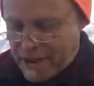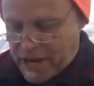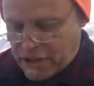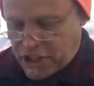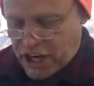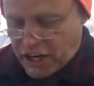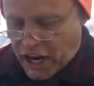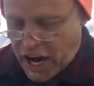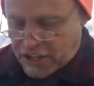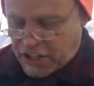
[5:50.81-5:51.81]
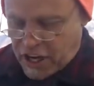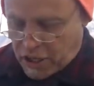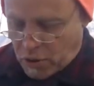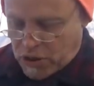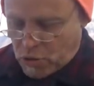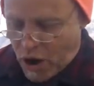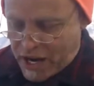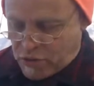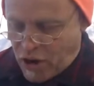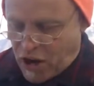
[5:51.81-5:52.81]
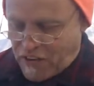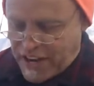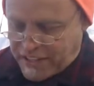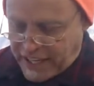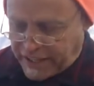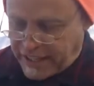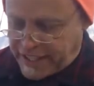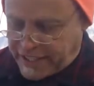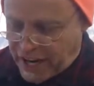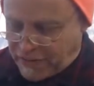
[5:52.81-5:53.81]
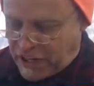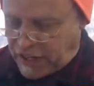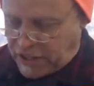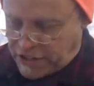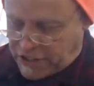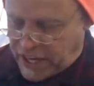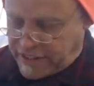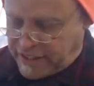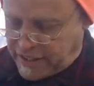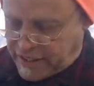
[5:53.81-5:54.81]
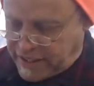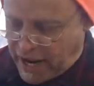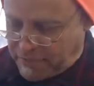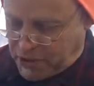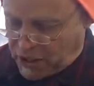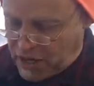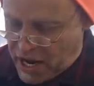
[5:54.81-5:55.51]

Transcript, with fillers: energy, and cost under which Y-12 has hidden these 70 years since its inception.